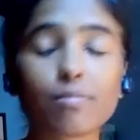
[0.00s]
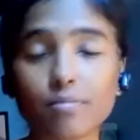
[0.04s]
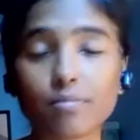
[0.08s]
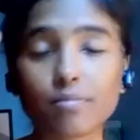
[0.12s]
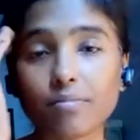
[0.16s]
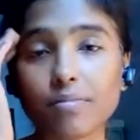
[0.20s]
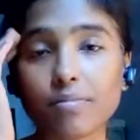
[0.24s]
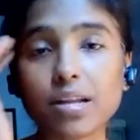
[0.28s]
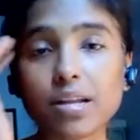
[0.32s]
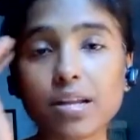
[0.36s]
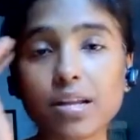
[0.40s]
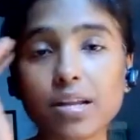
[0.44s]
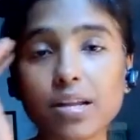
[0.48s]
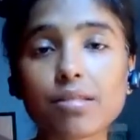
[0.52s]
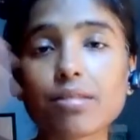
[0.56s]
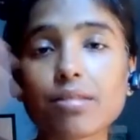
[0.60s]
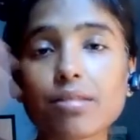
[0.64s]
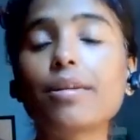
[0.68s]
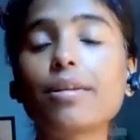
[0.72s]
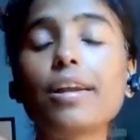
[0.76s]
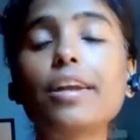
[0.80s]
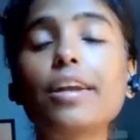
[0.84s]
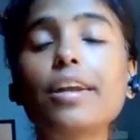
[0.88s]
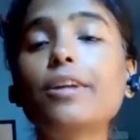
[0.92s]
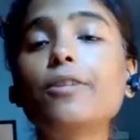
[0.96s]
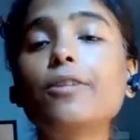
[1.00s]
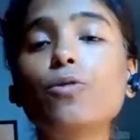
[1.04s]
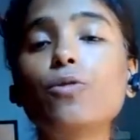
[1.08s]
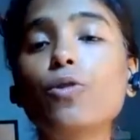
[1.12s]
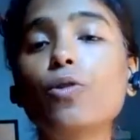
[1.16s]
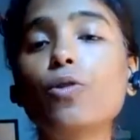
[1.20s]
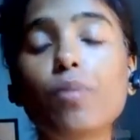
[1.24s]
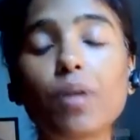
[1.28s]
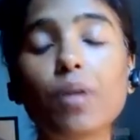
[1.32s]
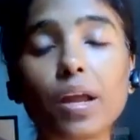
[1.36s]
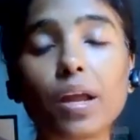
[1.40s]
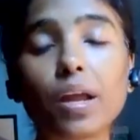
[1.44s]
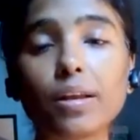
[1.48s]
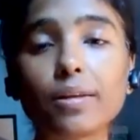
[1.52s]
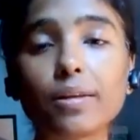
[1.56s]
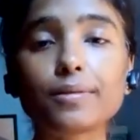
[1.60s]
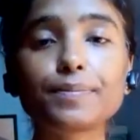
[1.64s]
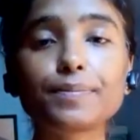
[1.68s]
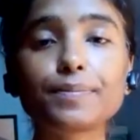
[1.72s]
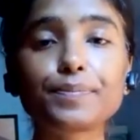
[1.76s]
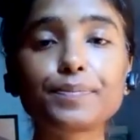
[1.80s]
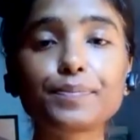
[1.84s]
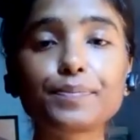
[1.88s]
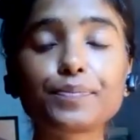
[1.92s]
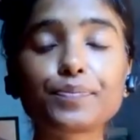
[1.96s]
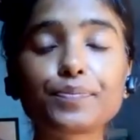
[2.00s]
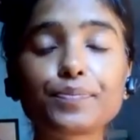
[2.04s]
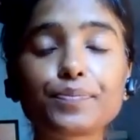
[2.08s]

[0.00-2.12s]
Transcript: It means related to your brain.